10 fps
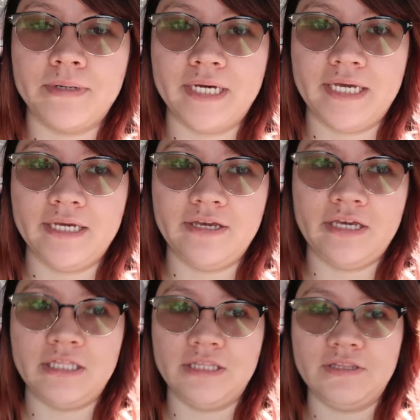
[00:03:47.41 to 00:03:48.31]
but
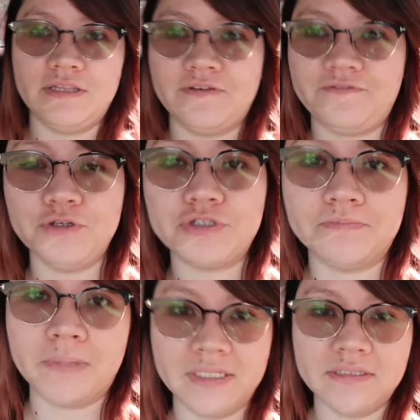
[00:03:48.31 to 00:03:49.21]
in the future
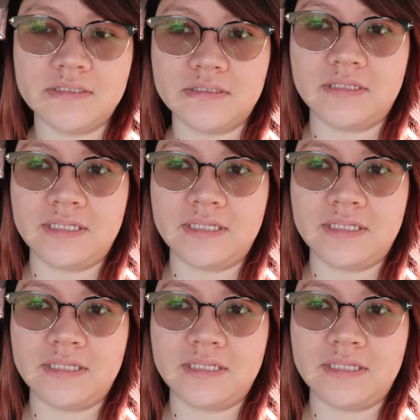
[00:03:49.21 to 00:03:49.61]
months,